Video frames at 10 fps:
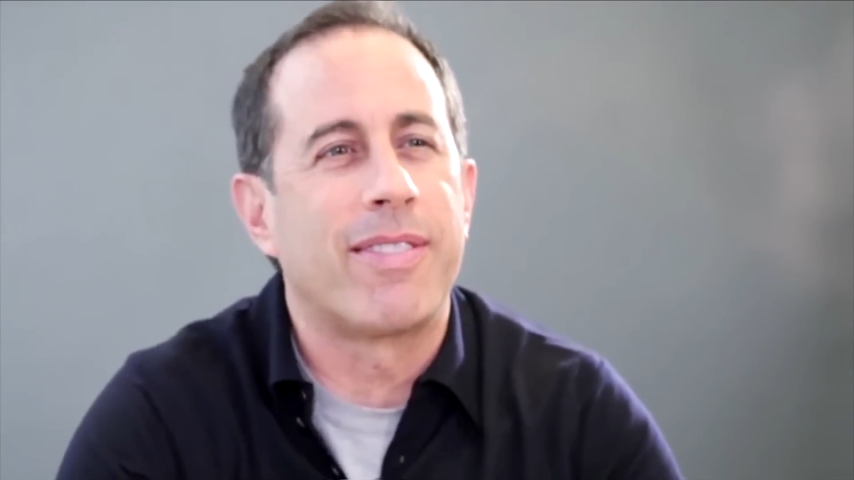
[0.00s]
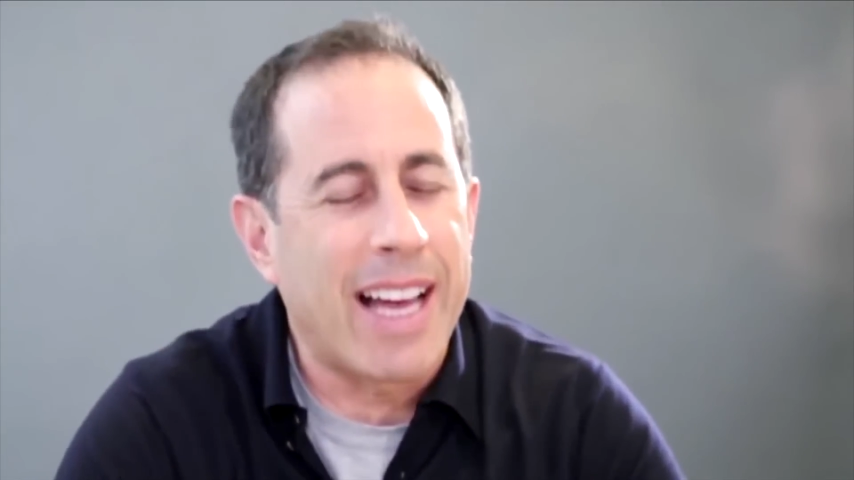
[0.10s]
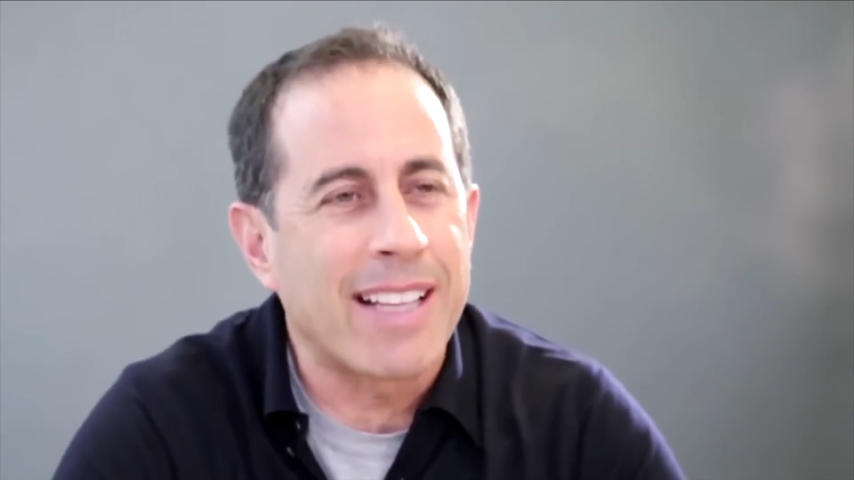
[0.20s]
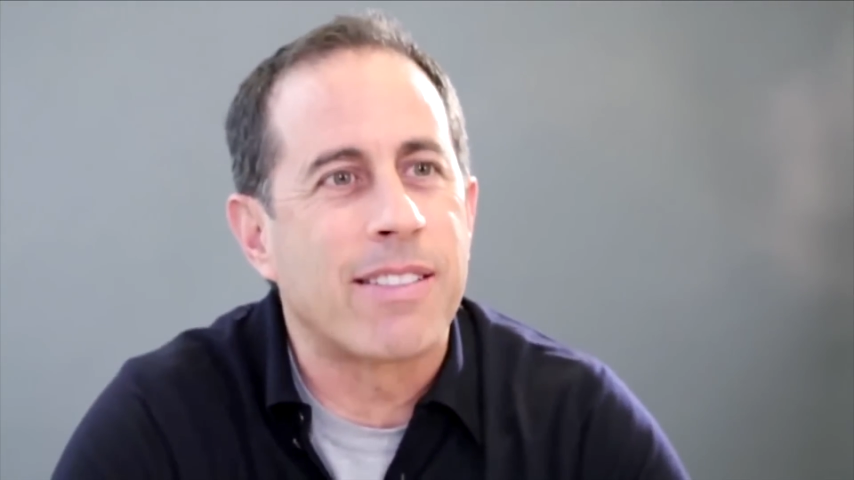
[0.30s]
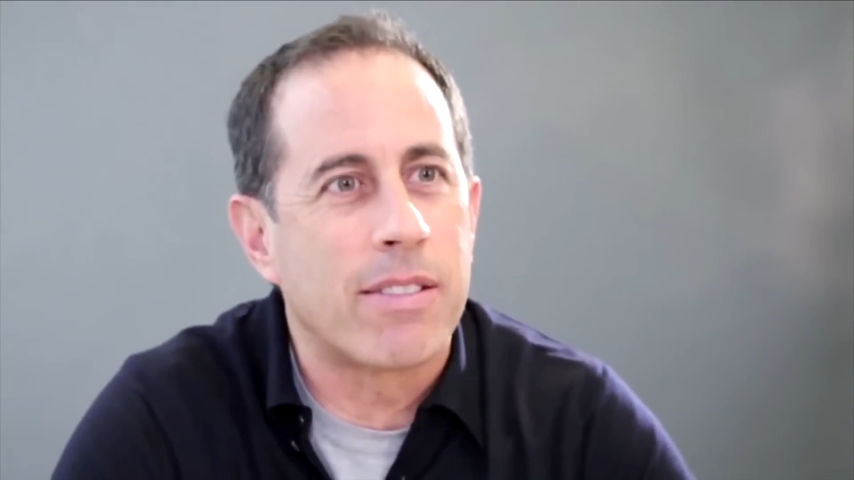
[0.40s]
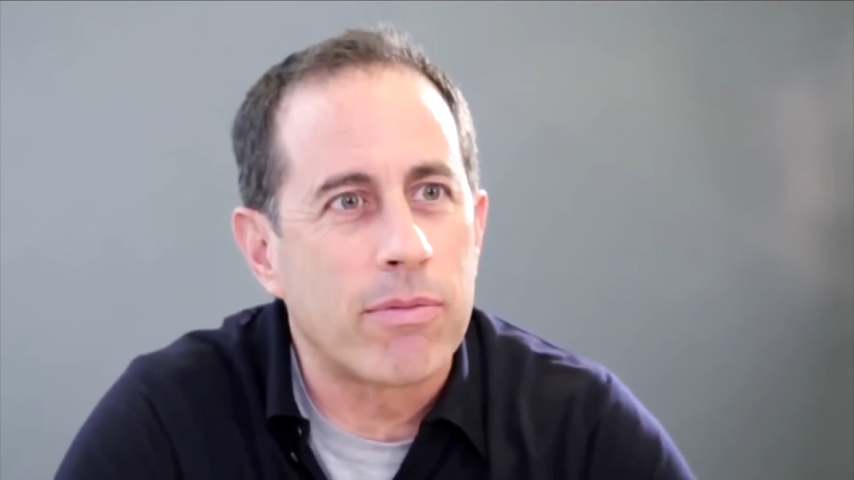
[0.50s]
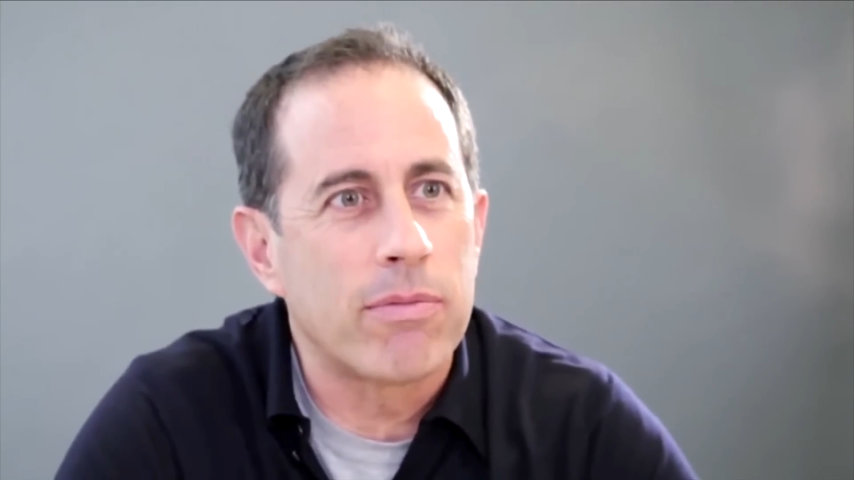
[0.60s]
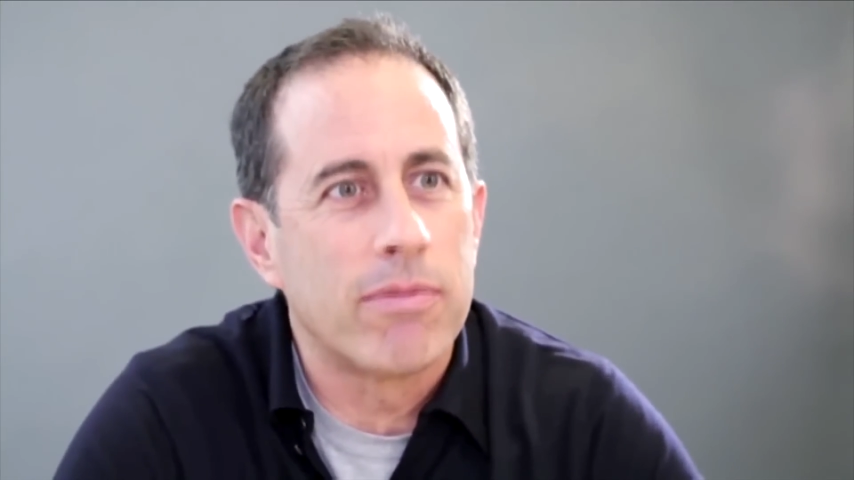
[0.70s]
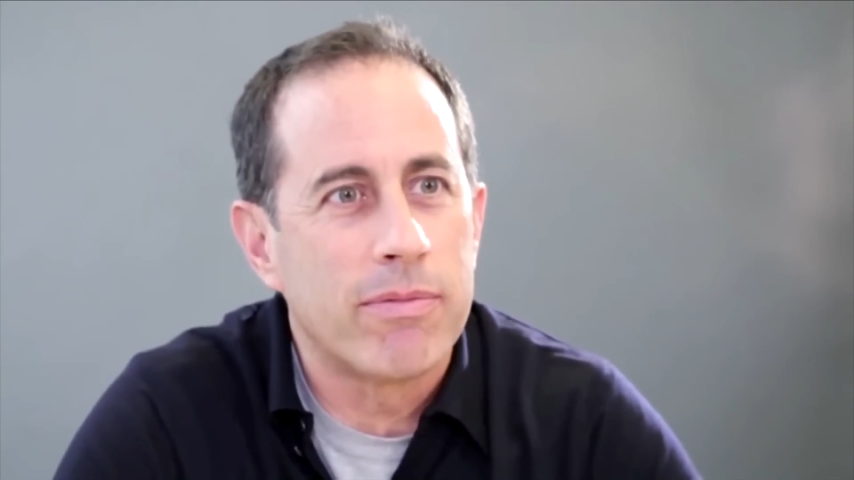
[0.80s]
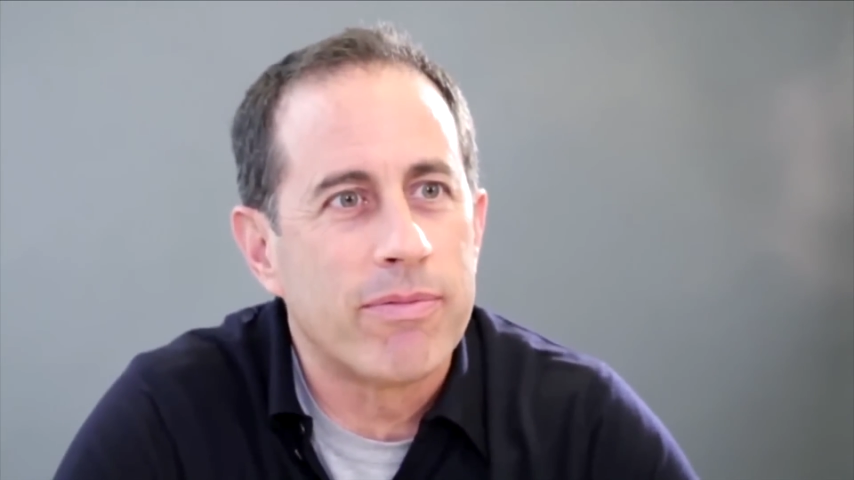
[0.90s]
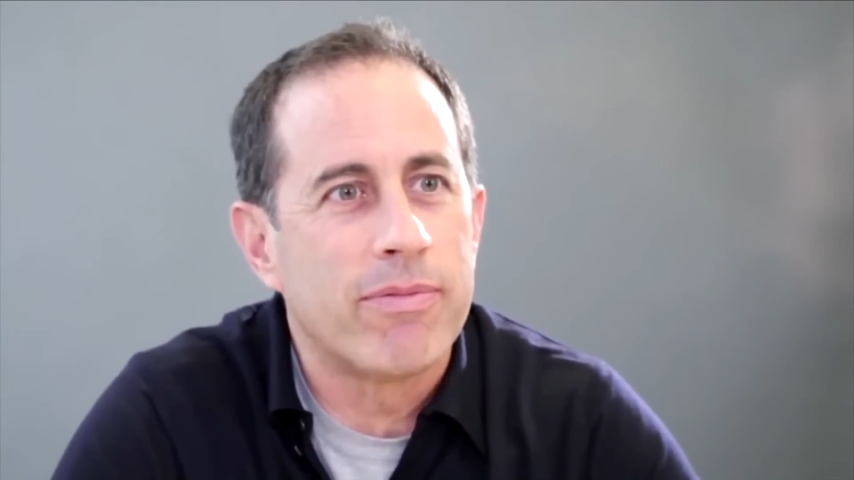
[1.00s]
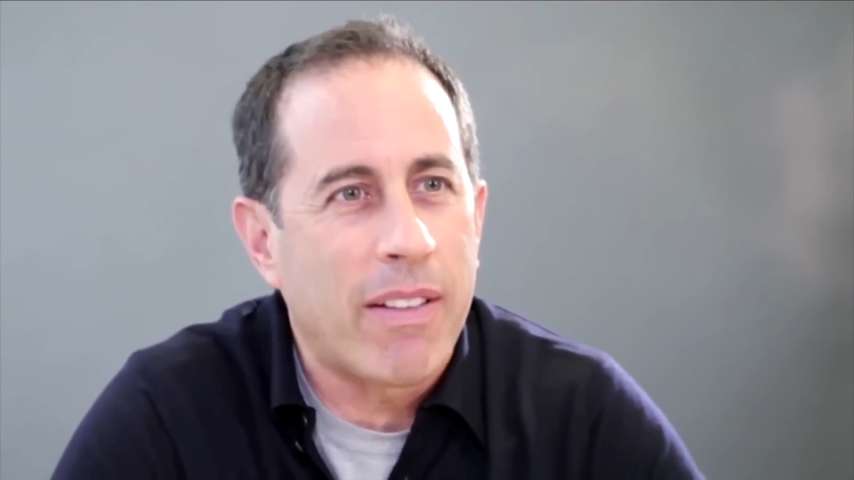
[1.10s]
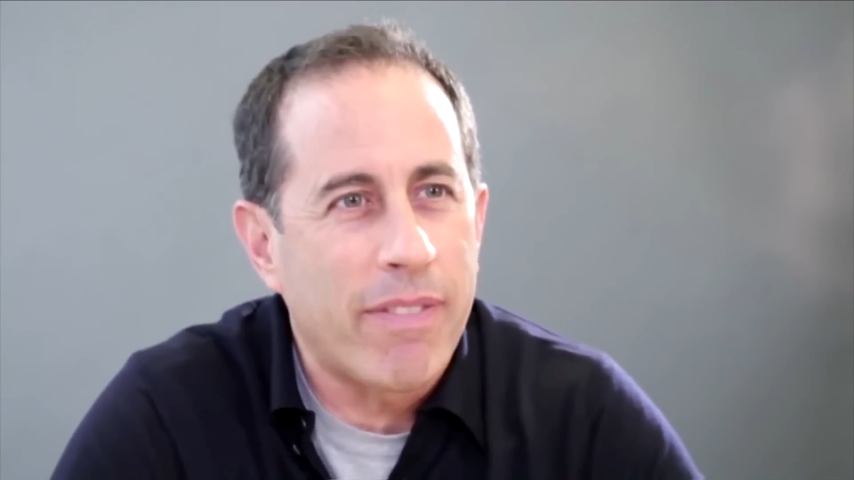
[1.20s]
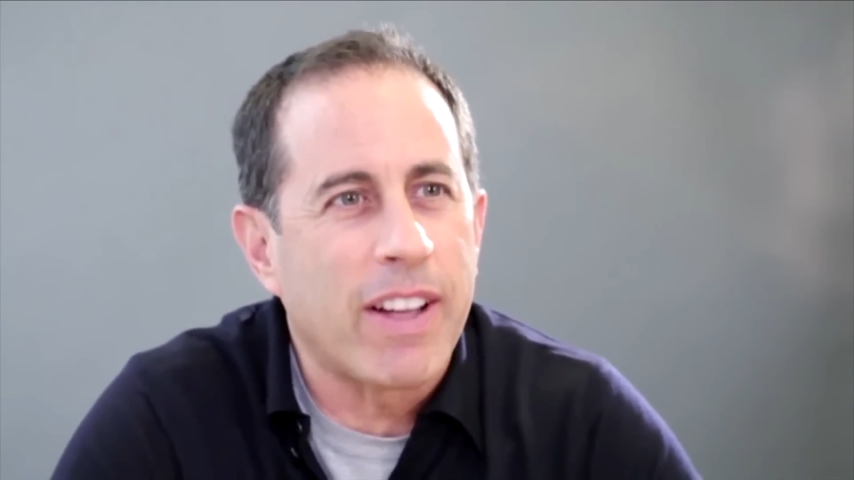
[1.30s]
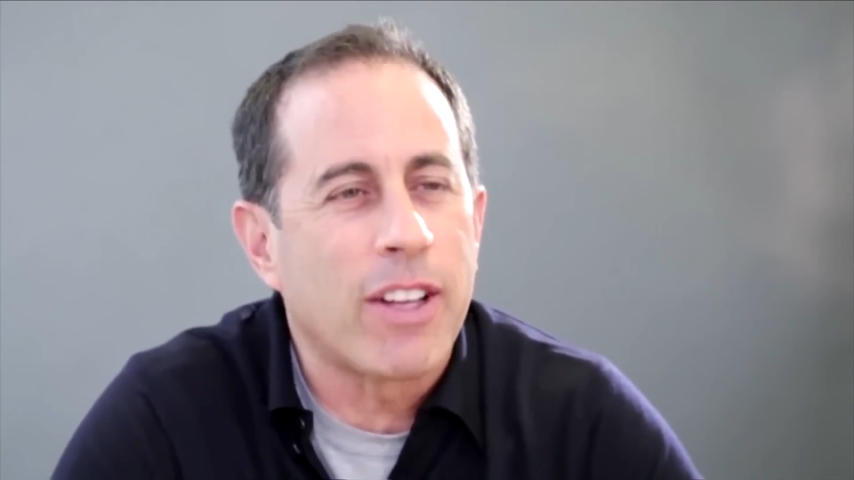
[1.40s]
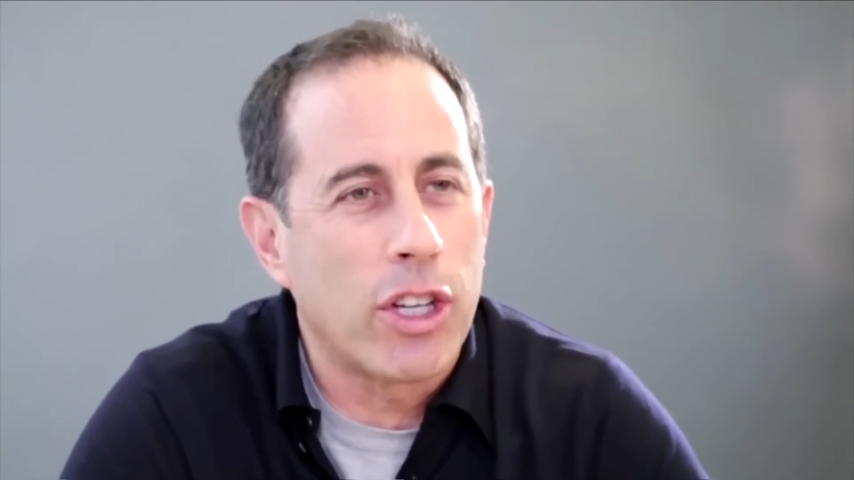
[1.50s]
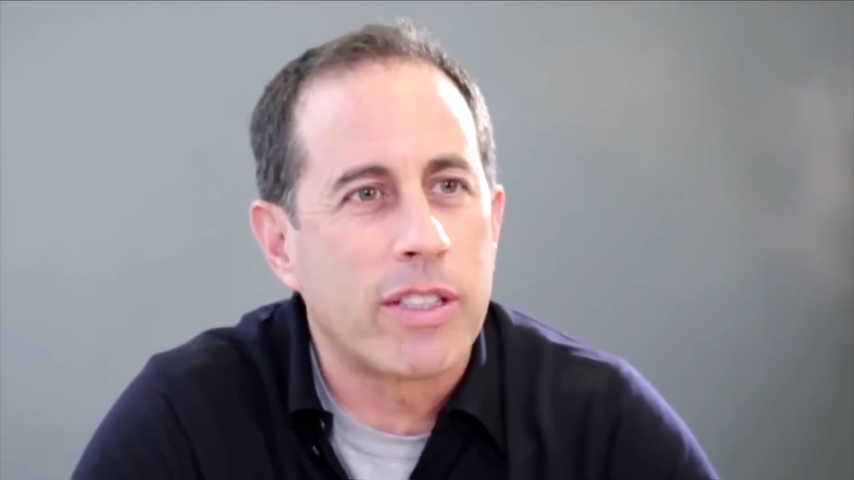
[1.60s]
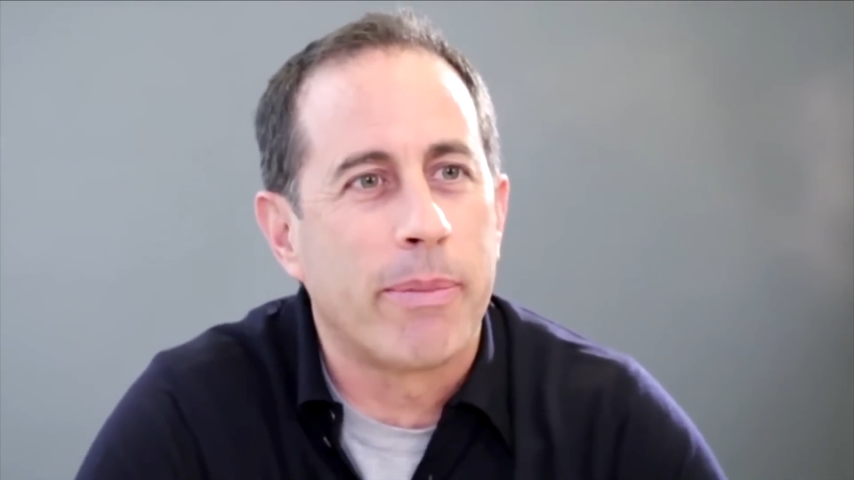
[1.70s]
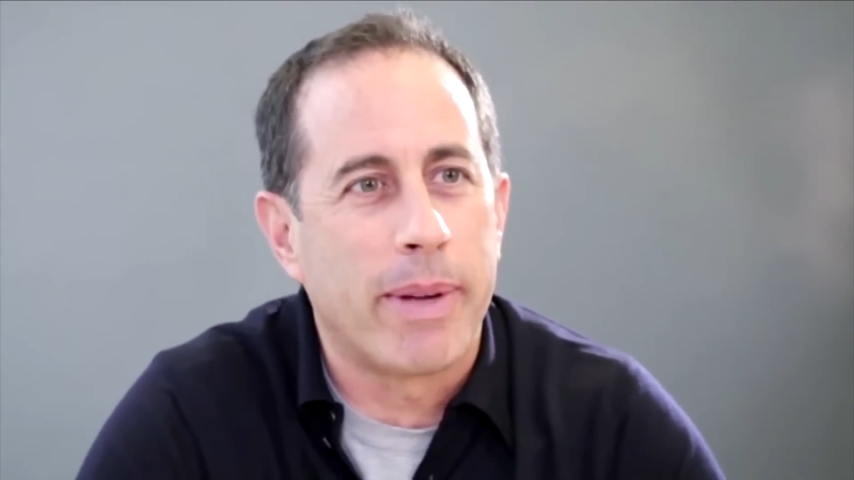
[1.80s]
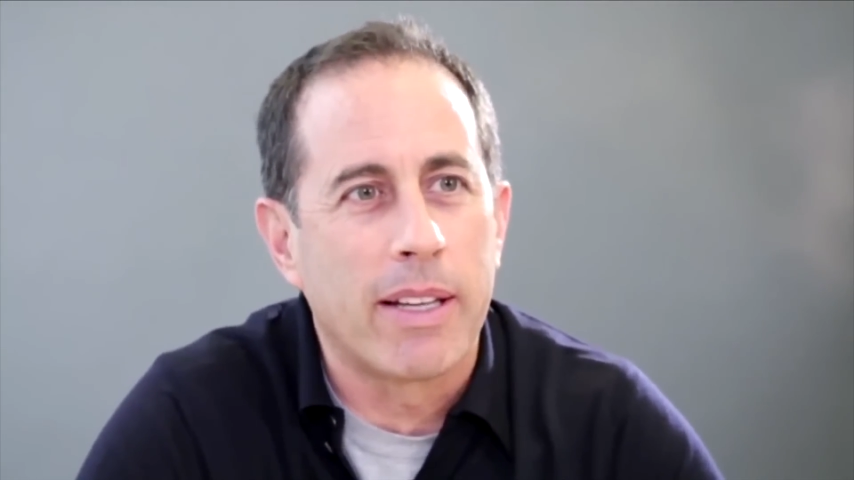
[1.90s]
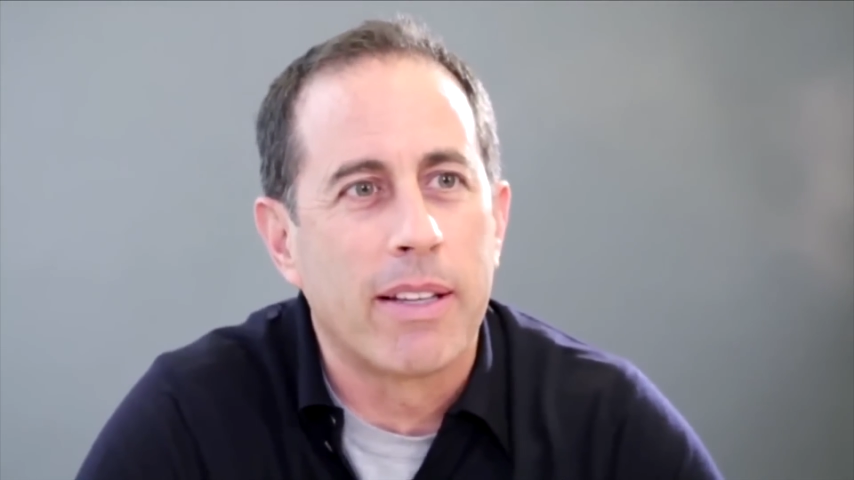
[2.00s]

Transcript: that felt good to